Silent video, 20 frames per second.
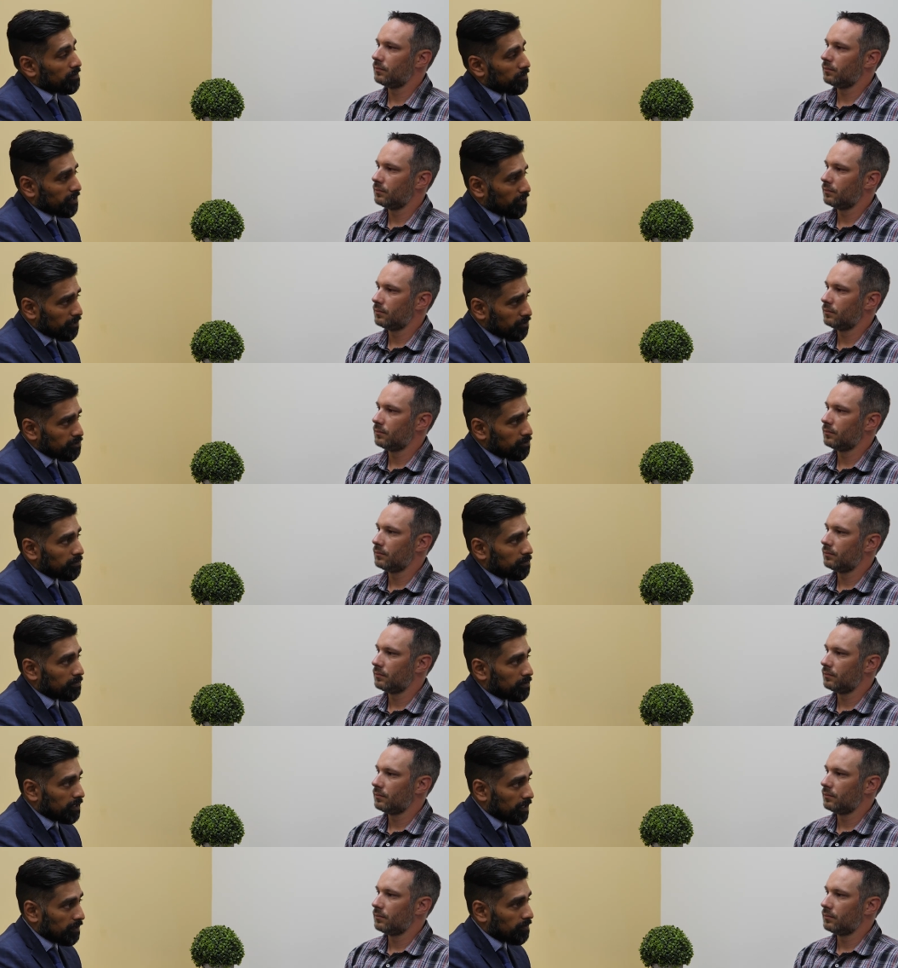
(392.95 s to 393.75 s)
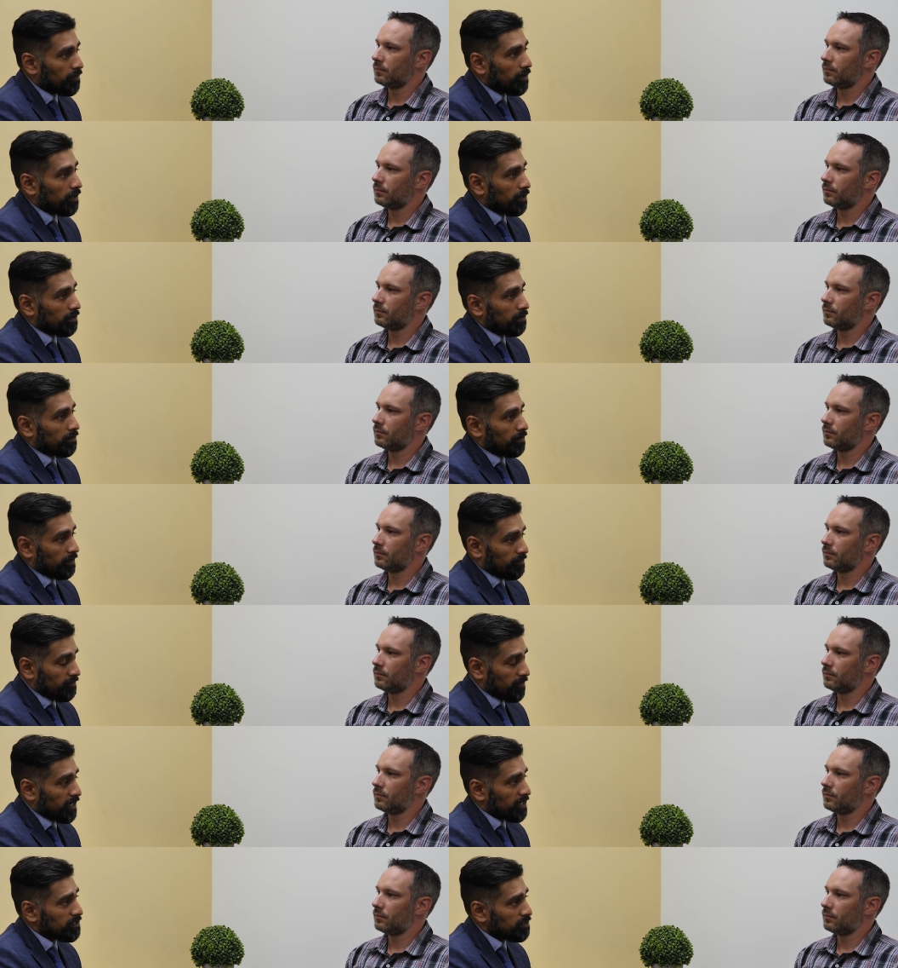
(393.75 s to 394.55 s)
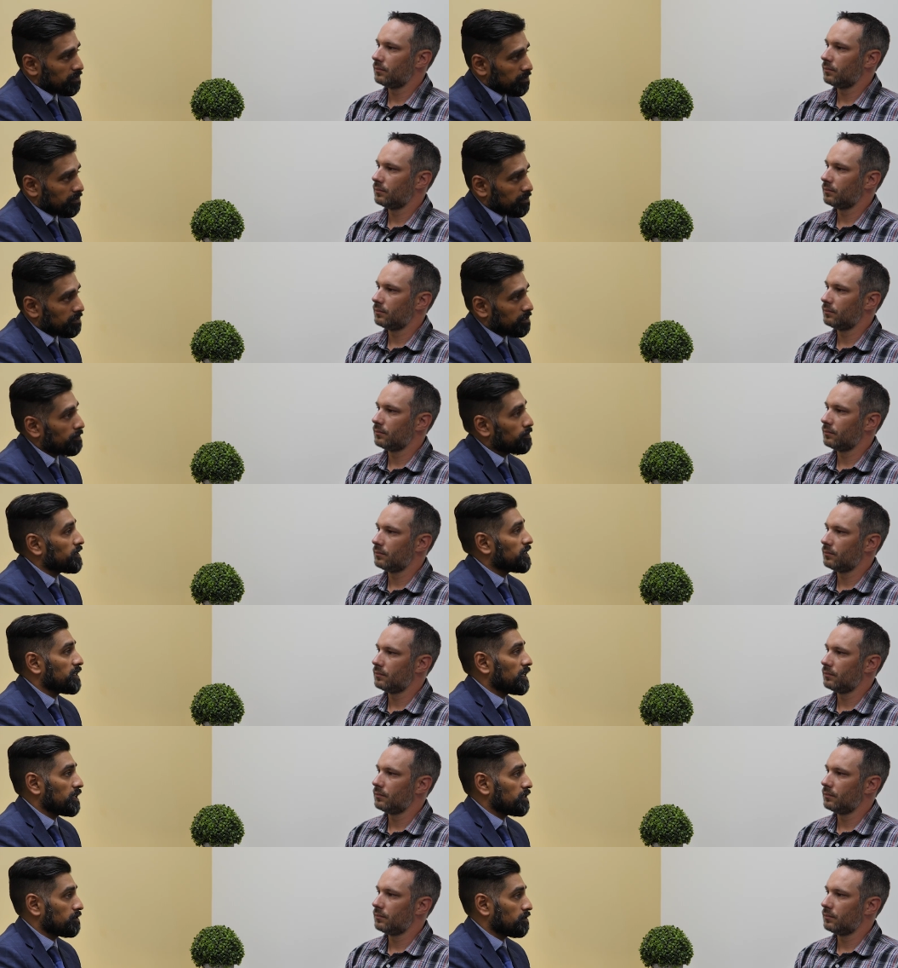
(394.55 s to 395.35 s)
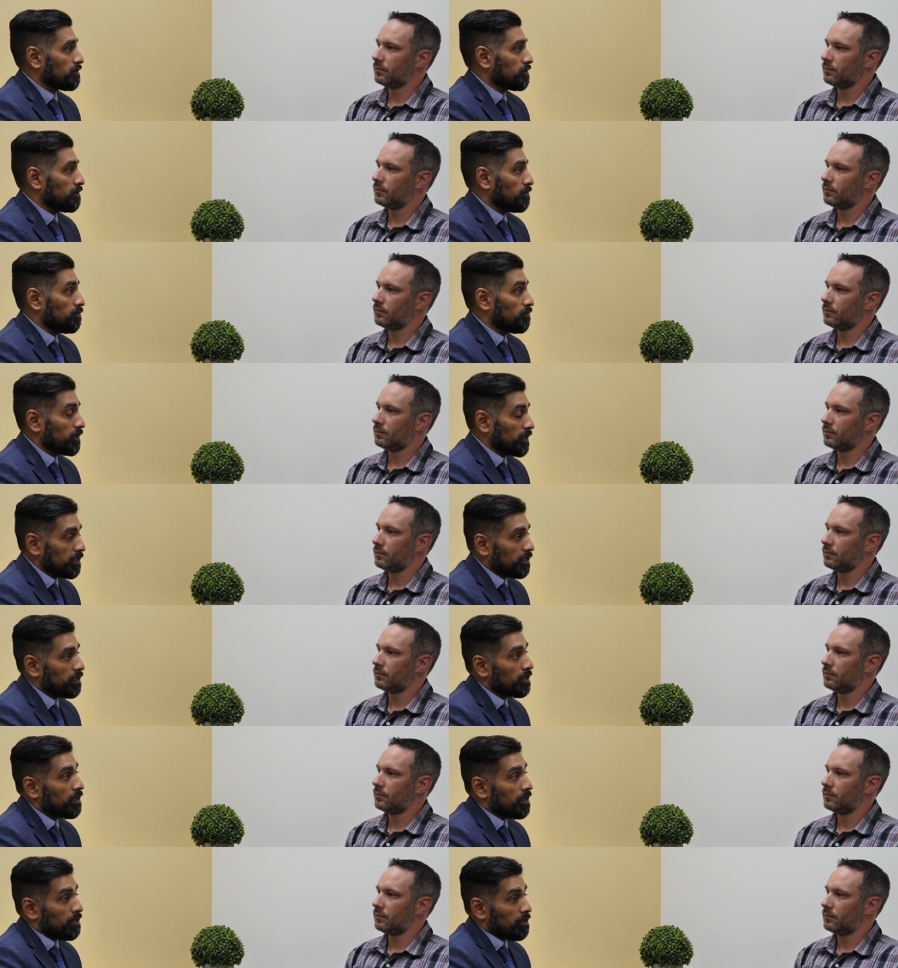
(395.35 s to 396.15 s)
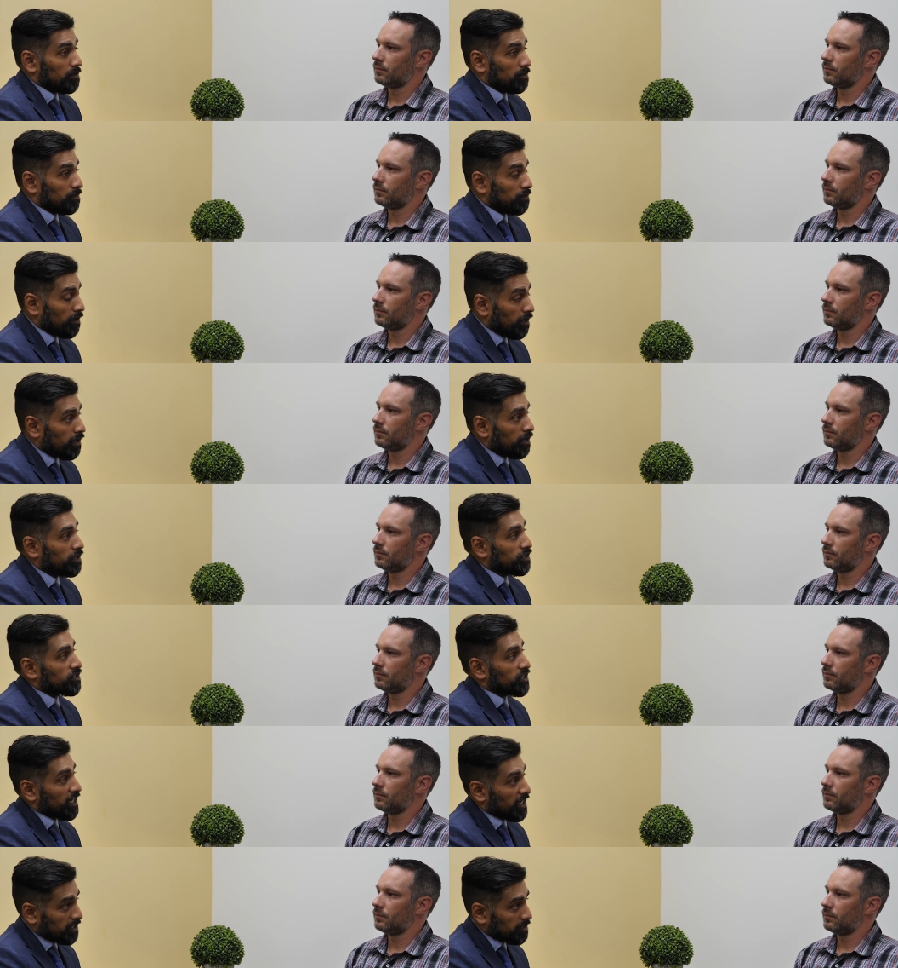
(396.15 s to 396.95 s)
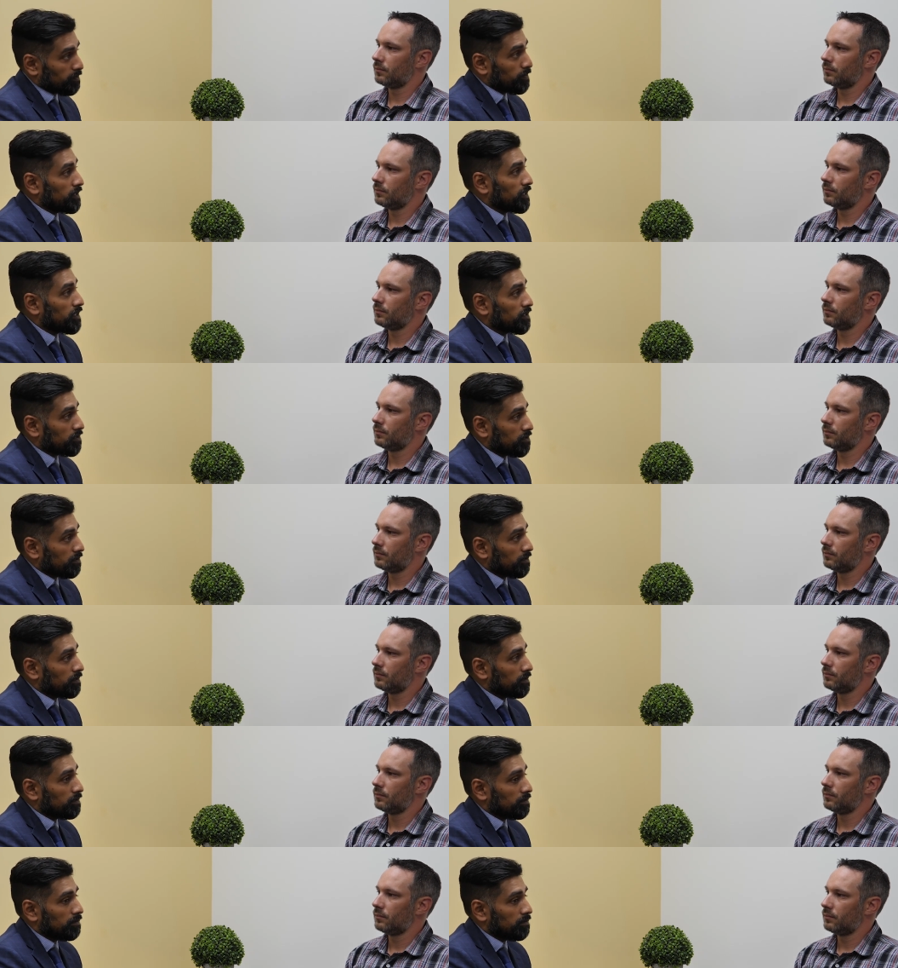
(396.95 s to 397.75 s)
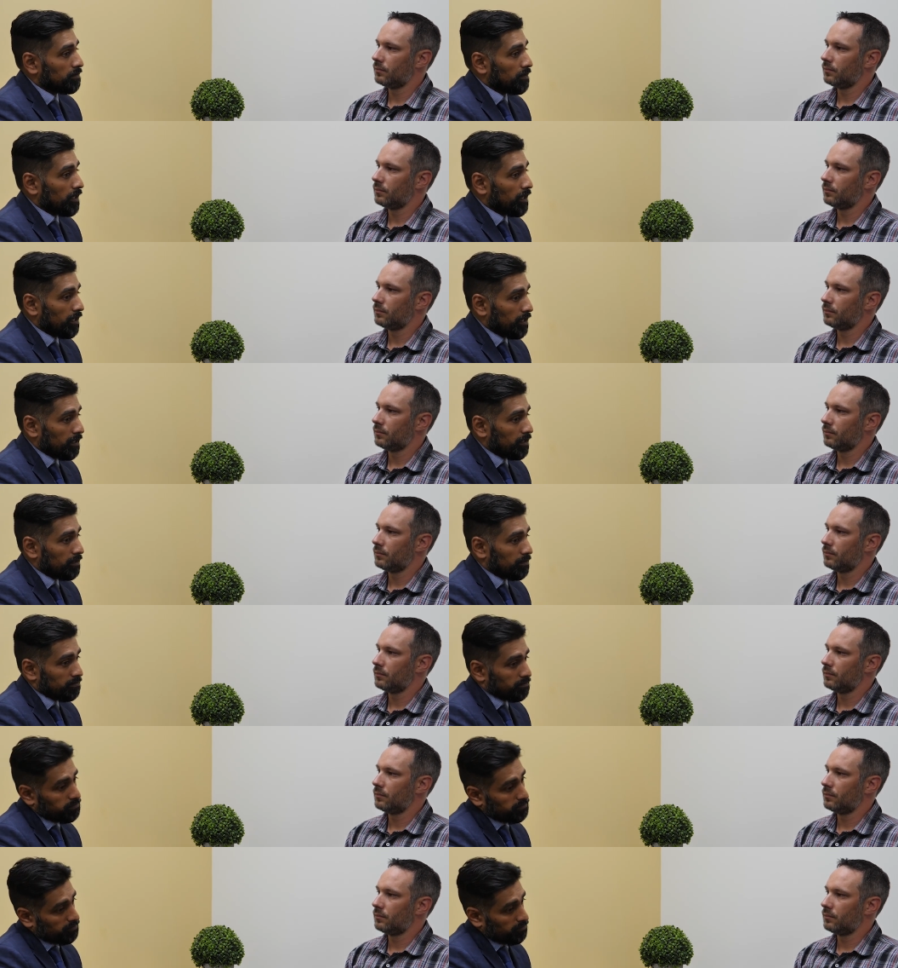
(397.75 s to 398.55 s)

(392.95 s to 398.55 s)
Speaker 1: but also give our investors the potential to really large exponential uh,